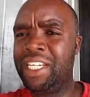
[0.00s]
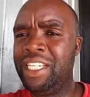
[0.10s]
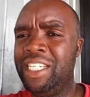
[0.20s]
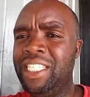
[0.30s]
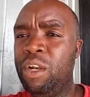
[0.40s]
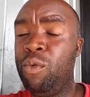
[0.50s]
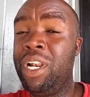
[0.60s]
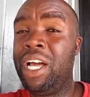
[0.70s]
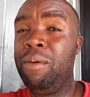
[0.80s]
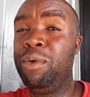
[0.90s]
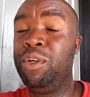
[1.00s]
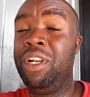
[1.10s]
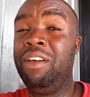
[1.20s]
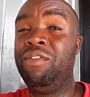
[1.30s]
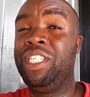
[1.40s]
Greetings and welcome on your
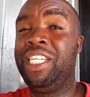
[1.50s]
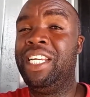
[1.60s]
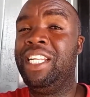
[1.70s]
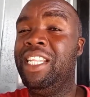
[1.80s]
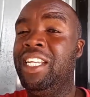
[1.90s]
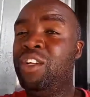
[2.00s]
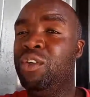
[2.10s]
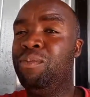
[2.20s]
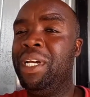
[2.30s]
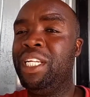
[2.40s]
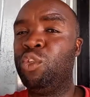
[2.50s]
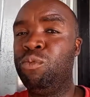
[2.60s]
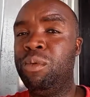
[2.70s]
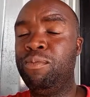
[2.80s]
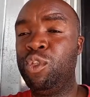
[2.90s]
lovely channel, the Mthuli
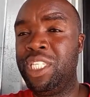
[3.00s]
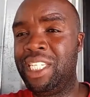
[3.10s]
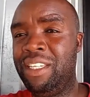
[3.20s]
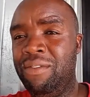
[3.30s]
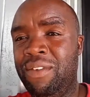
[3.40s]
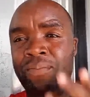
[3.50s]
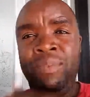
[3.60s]
Ncube Music TV.